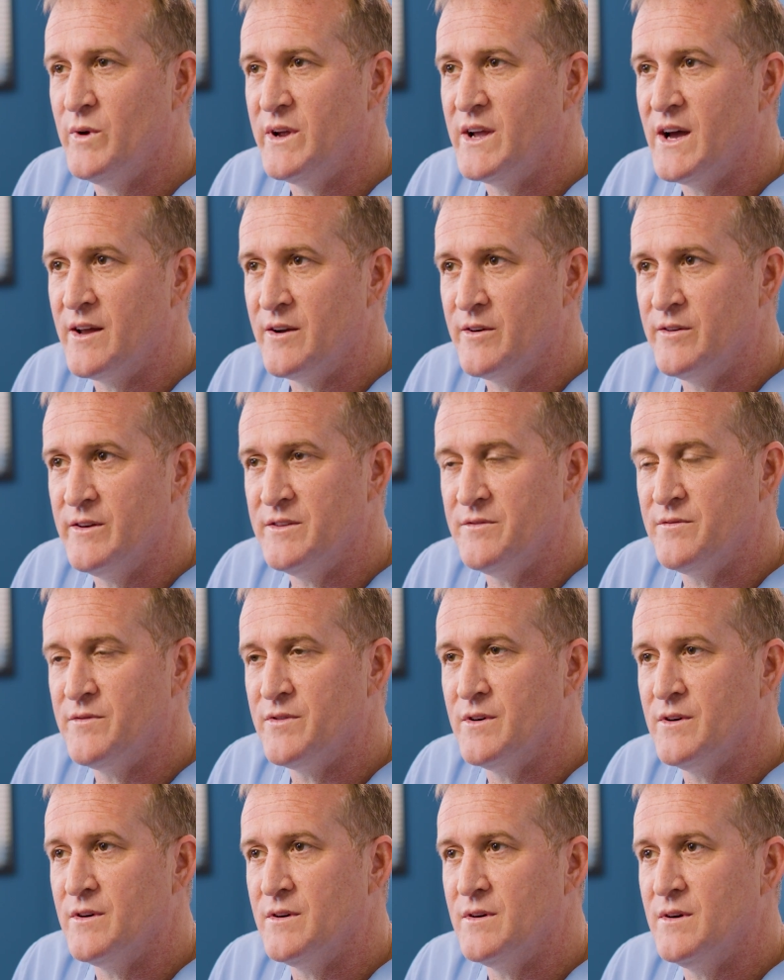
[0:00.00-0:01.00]
we got her in
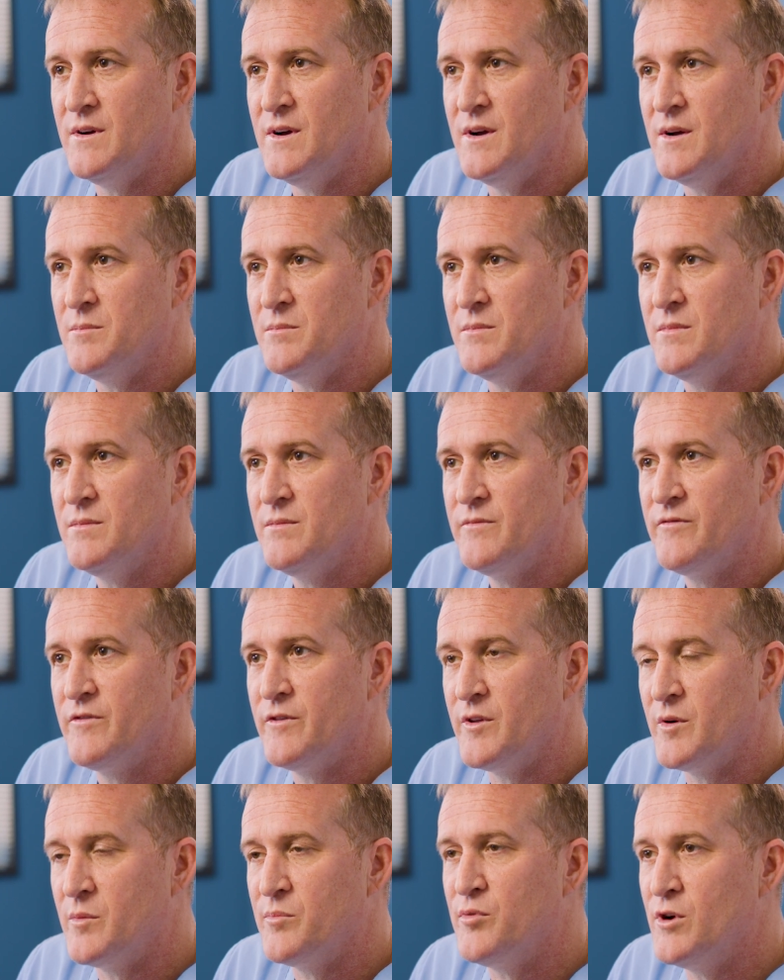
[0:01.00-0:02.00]
for
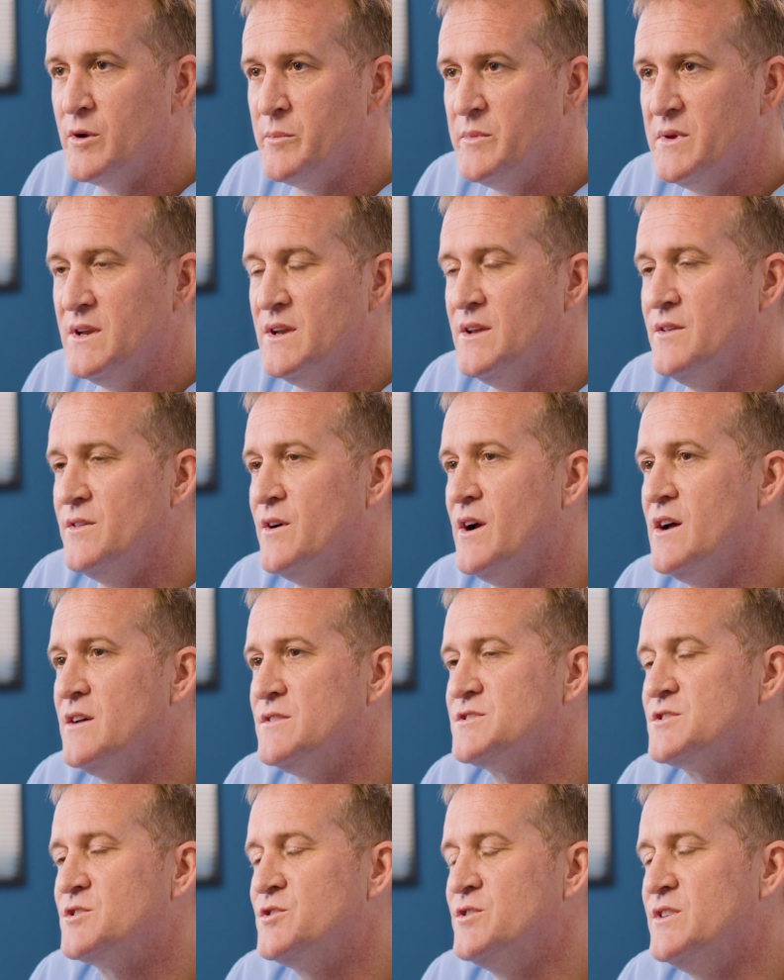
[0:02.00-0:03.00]
their appointment and their health
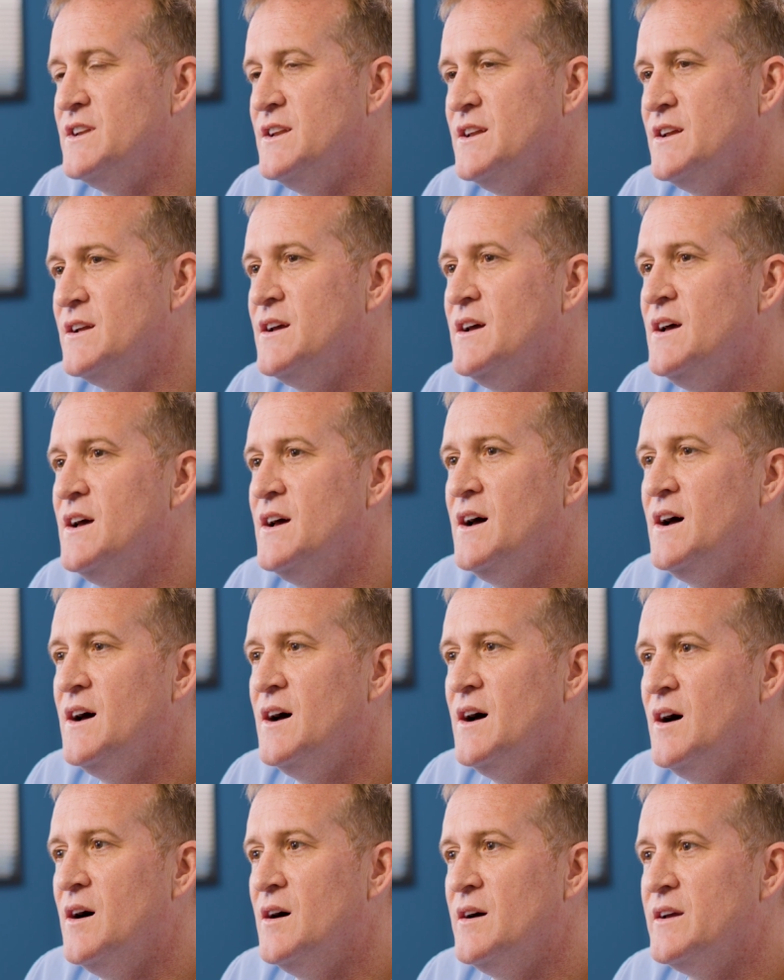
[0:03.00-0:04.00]
screening,
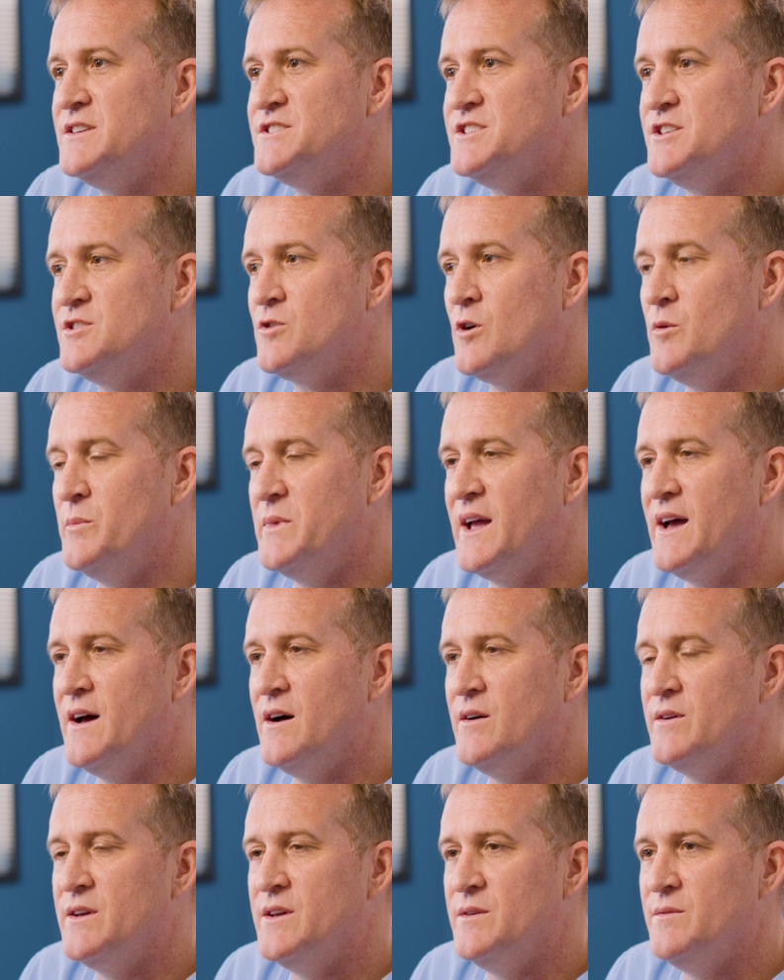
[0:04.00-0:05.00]
she told me
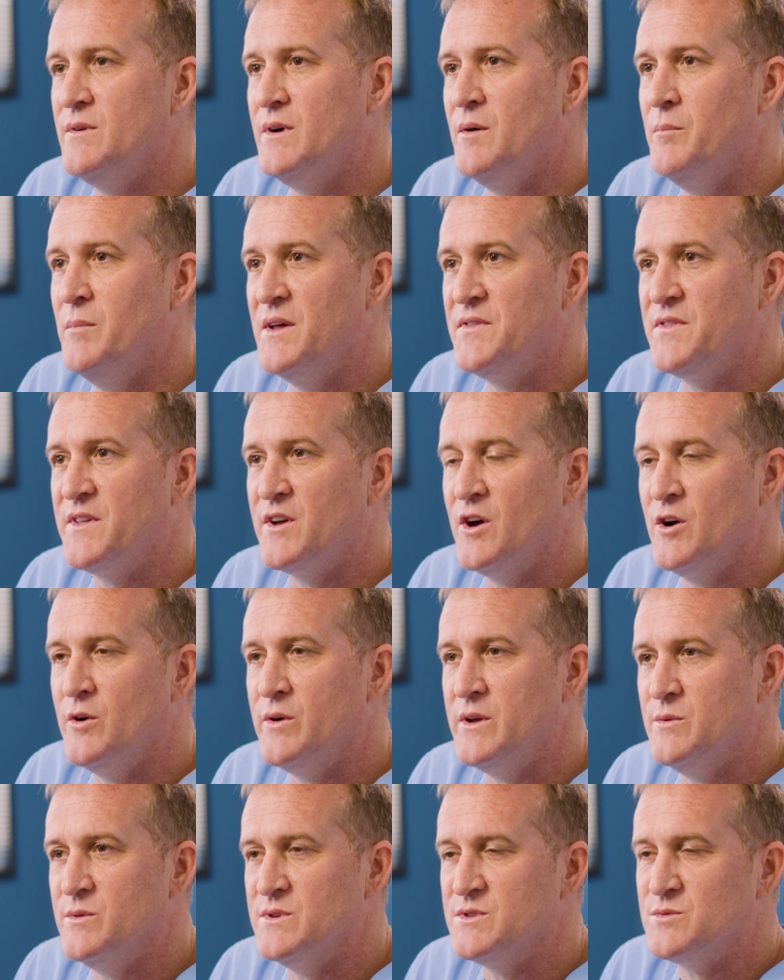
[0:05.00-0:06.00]
how a month ago
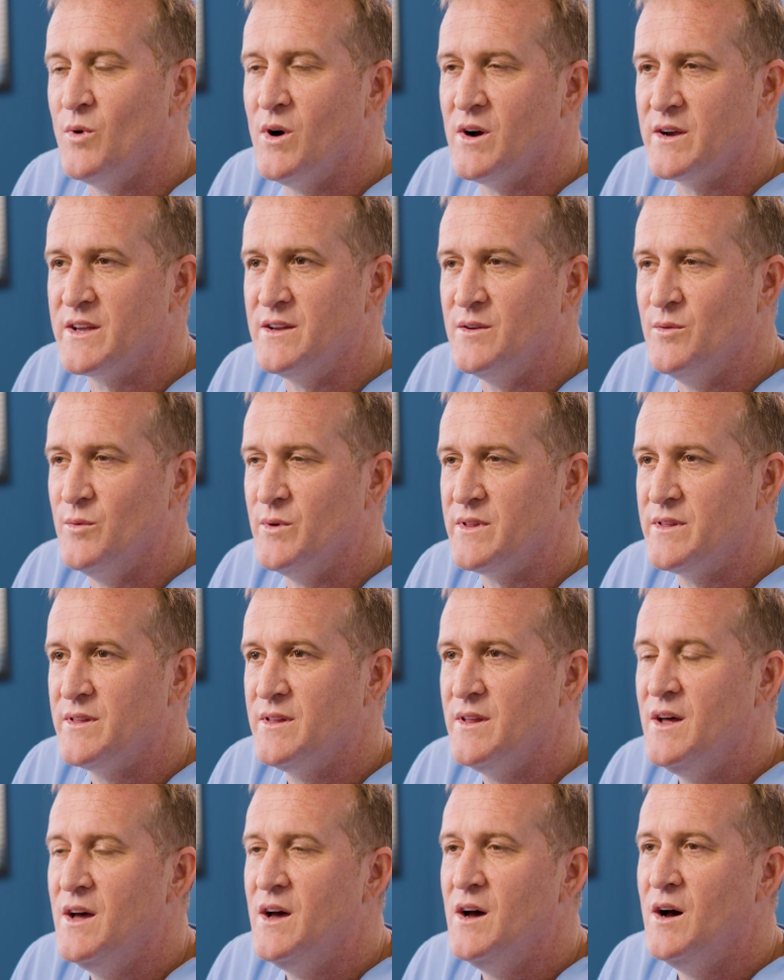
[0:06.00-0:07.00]
he was walking with
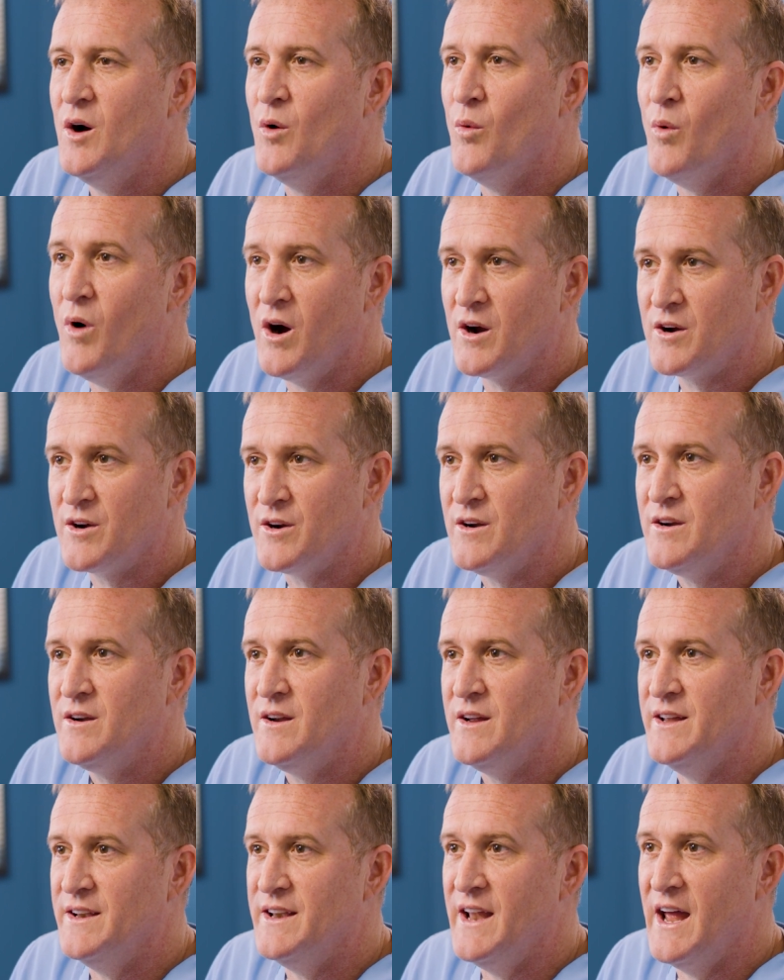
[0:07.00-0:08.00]
a walker,
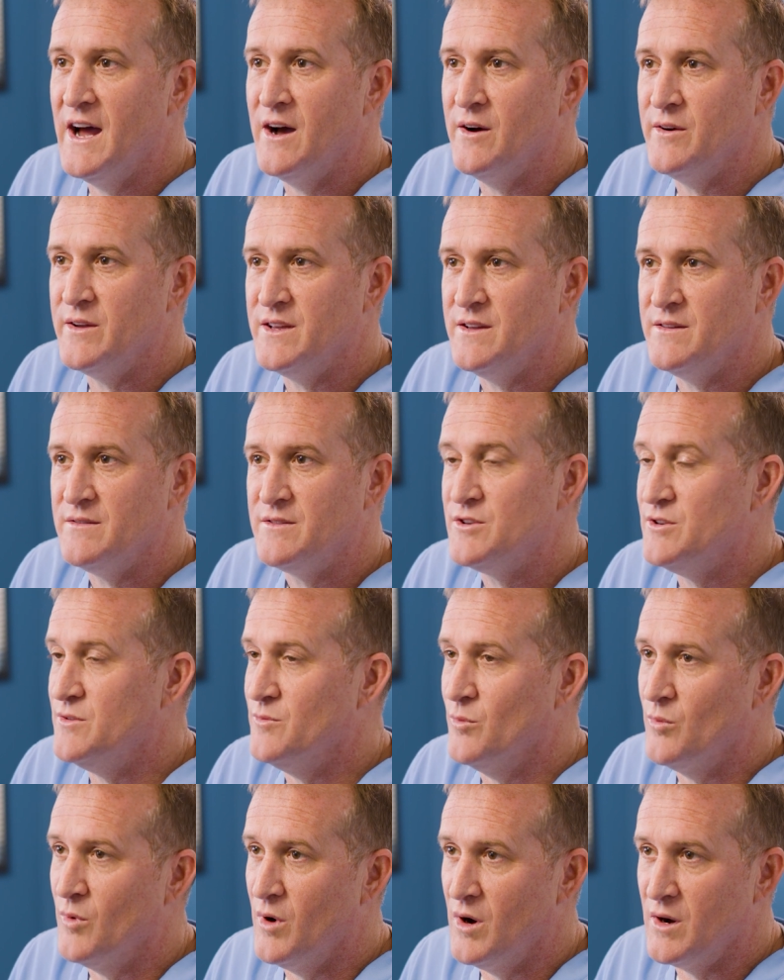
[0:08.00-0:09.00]
and now he
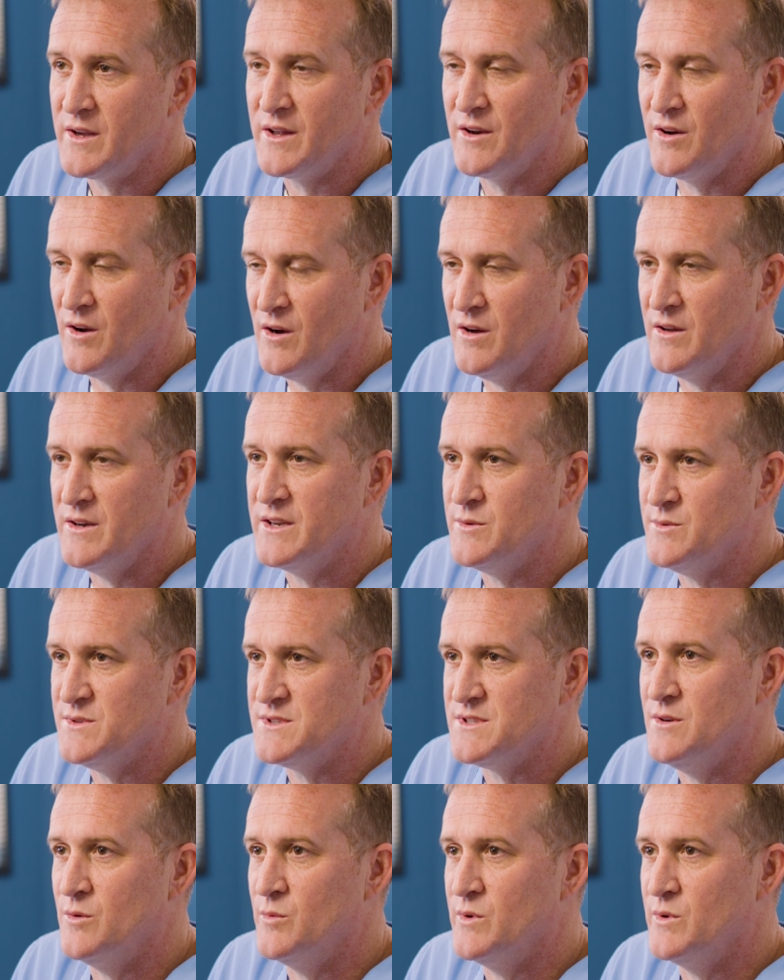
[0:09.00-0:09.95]
couldn't walk at all and he was in a